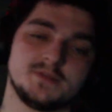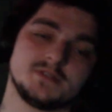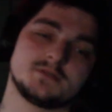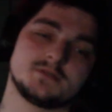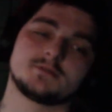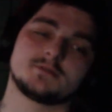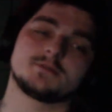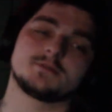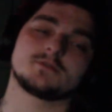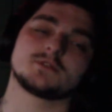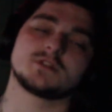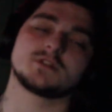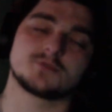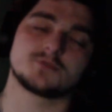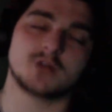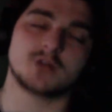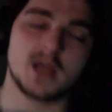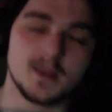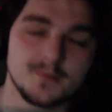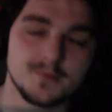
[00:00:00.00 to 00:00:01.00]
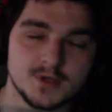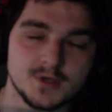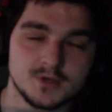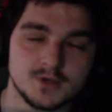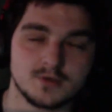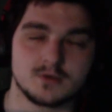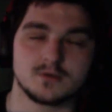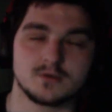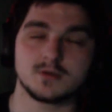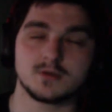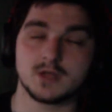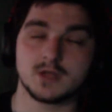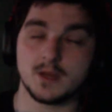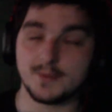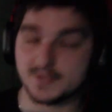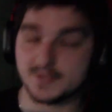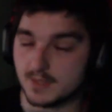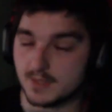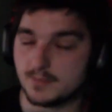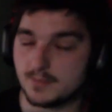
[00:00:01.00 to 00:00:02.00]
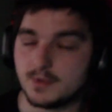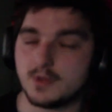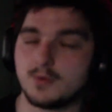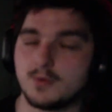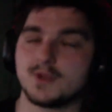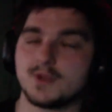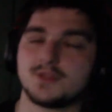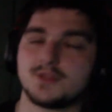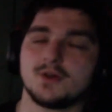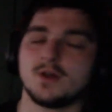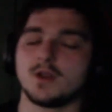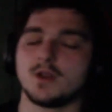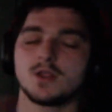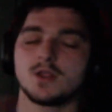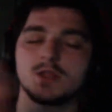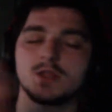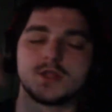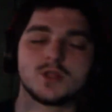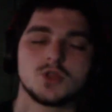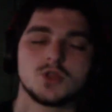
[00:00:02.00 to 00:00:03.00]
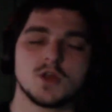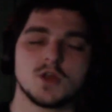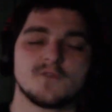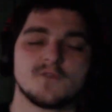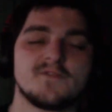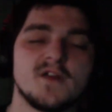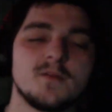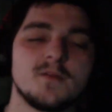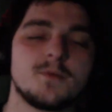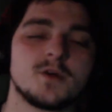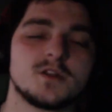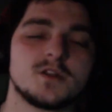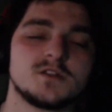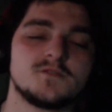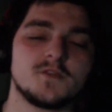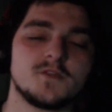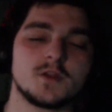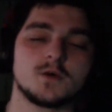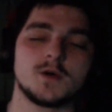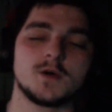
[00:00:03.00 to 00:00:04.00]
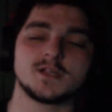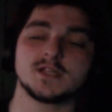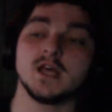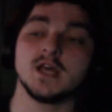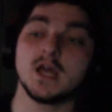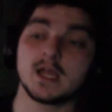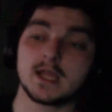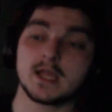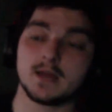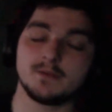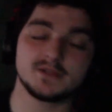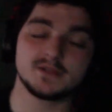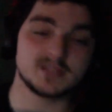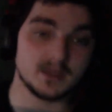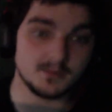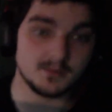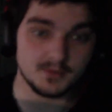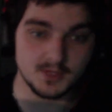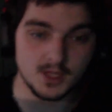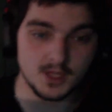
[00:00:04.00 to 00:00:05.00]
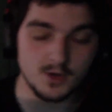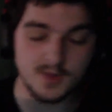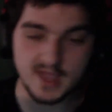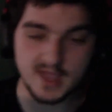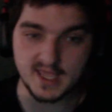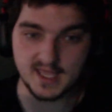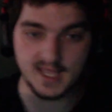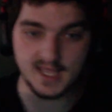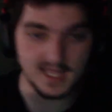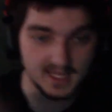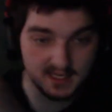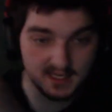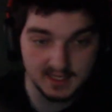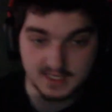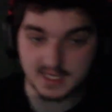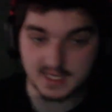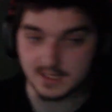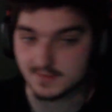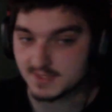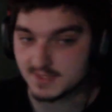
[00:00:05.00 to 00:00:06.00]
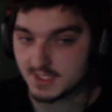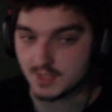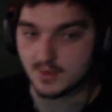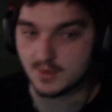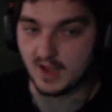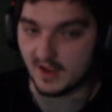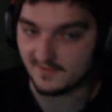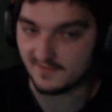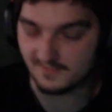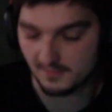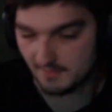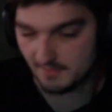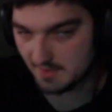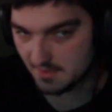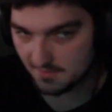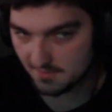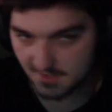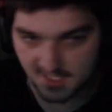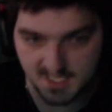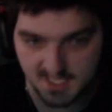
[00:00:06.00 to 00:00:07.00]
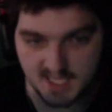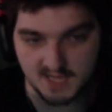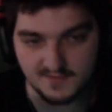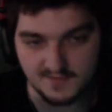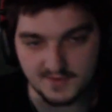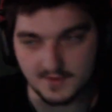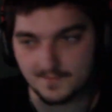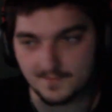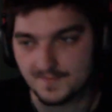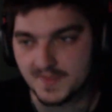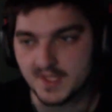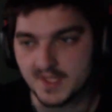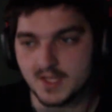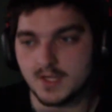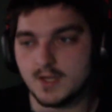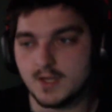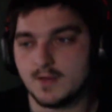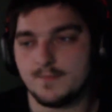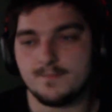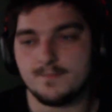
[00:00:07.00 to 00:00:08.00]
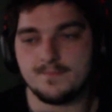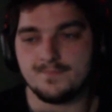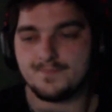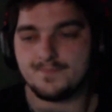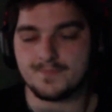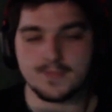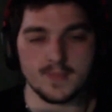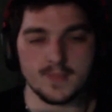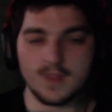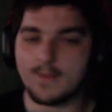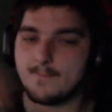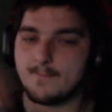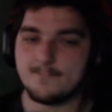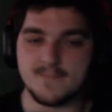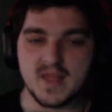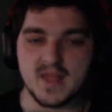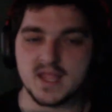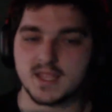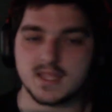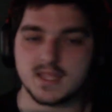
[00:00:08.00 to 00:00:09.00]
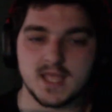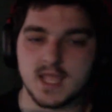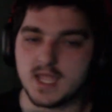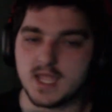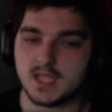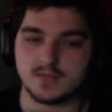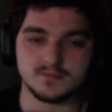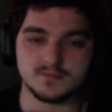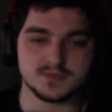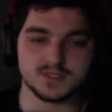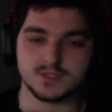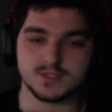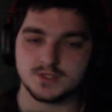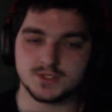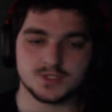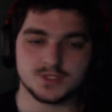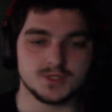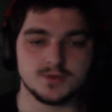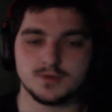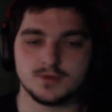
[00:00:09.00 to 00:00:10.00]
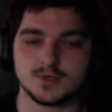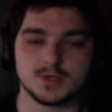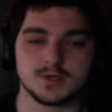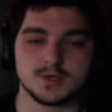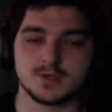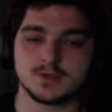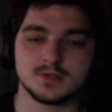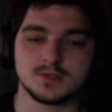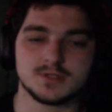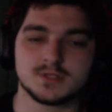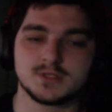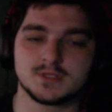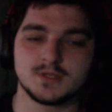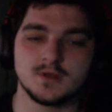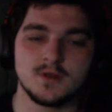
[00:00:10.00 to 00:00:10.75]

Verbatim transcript: be sure to subscribe and you comment down below what you thought your favorite part of this video was. Comment down below any games that you have for me to play even. Mech games, shooters,